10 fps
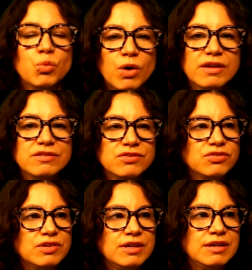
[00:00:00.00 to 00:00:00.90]
Once
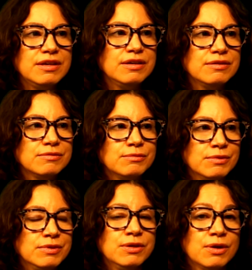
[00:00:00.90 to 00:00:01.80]
she,
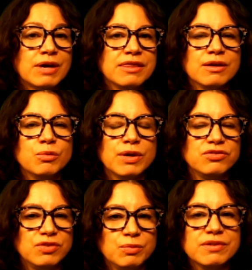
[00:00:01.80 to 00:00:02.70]
you know, I think
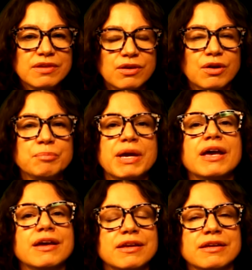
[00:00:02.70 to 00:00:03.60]
when she was in her
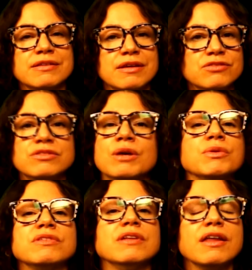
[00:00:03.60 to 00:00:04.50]
bed and there
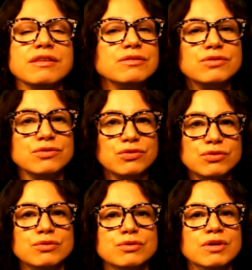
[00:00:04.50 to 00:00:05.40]
was nothing to
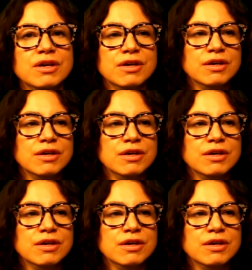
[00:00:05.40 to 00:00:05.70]
do,